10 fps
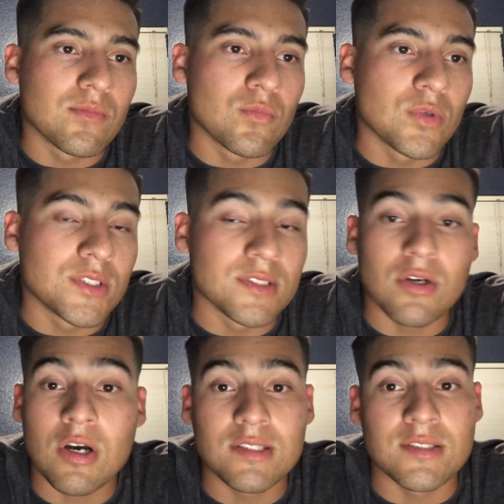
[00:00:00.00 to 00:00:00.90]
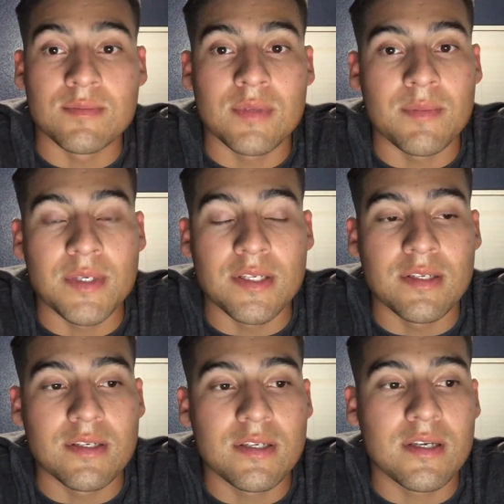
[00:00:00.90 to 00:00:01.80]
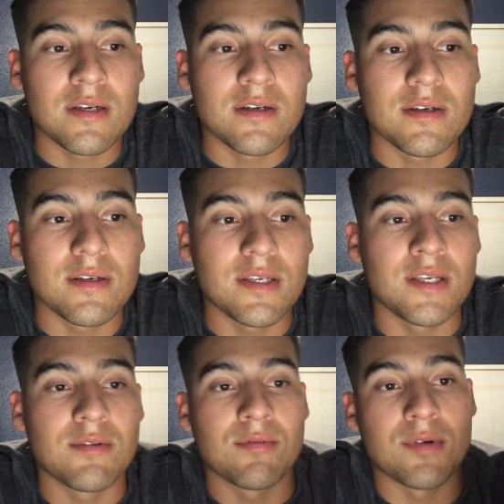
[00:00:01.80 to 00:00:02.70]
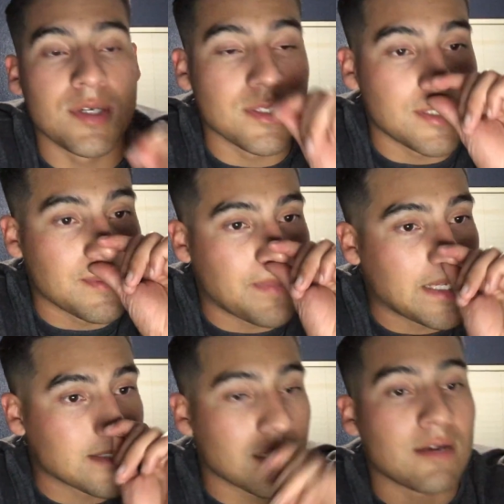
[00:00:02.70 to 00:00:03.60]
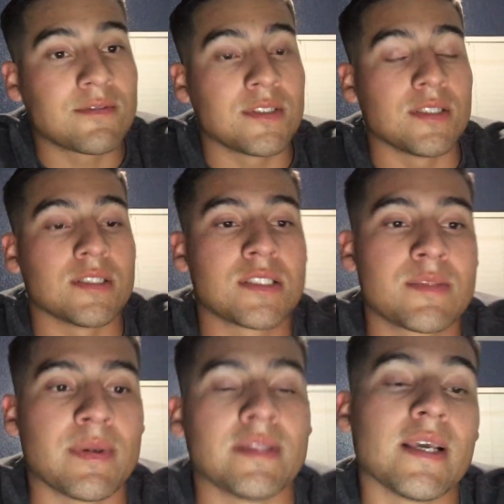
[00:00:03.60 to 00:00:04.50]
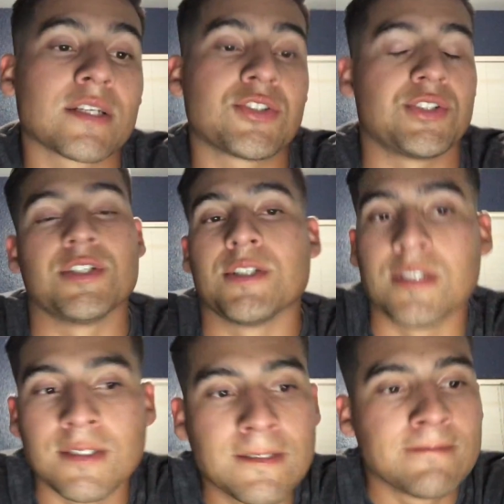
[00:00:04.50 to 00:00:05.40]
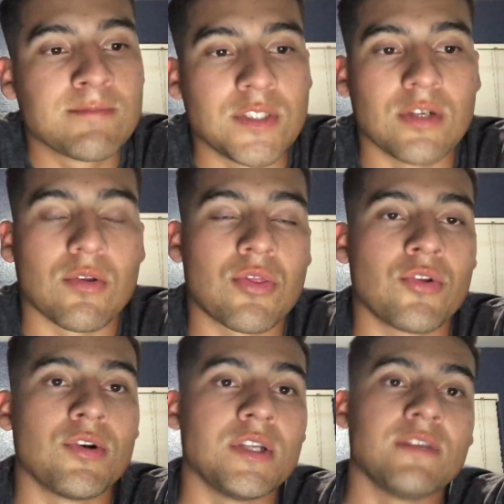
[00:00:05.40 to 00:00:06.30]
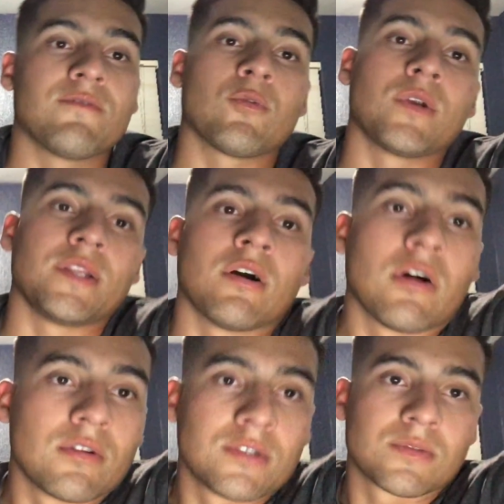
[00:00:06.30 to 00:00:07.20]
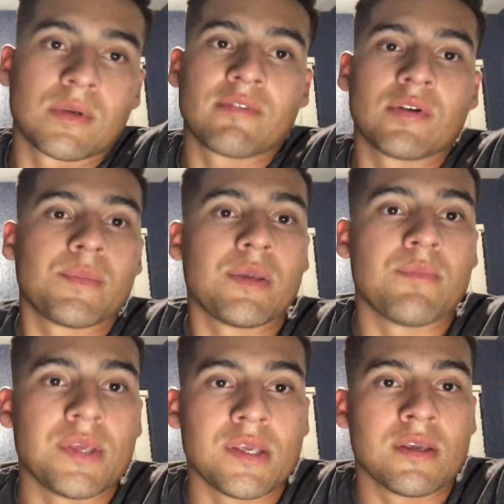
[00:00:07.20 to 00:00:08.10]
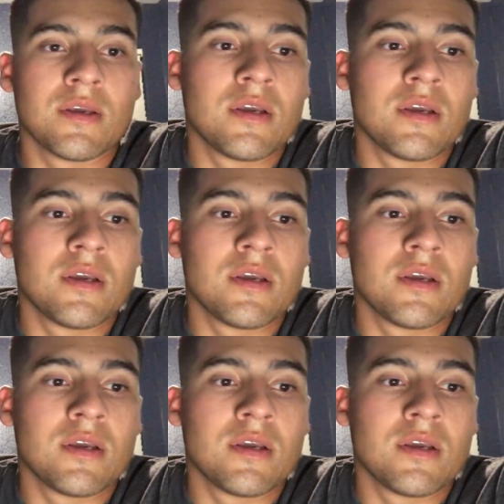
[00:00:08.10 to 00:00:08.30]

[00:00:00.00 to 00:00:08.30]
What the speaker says: which is awesome. I mean, it really pays off to spend the extra, $30-$40, whatever it may be,